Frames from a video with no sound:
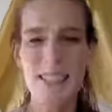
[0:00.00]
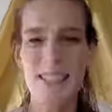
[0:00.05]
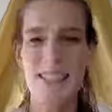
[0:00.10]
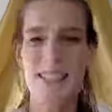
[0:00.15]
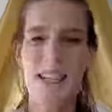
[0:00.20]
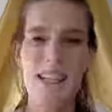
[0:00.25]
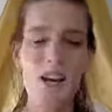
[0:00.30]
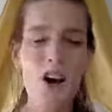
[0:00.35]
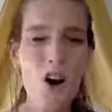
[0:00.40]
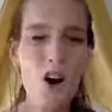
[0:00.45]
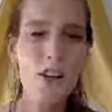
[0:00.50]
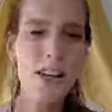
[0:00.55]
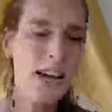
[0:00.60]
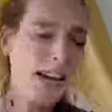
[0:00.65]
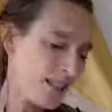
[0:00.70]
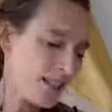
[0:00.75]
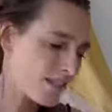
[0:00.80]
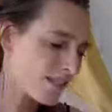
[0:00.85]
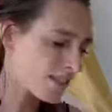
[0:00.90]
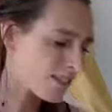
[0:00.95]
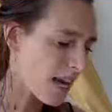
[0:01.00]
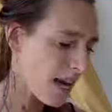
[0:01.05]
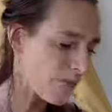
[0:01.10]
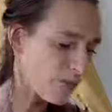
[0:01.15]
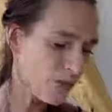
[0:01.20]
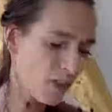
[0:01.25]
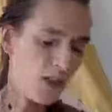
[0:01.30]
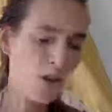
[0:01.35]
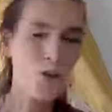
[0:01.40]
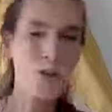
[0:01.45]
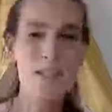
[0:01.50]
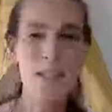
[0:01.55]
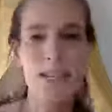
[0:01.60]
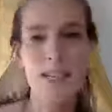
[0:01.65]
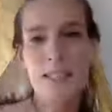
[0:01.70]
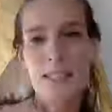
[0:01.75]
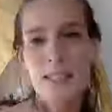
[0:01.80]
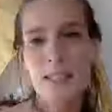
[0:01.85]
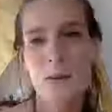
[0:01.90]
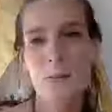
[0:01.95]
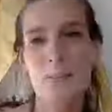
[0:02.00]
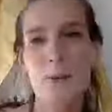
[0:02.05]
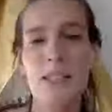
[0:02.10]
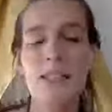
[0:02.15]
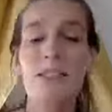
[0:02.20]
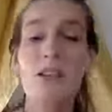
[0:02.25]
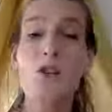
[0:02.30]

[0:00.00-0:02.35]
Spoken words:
It's like, oh yeah, this is afterglow and then it disappears.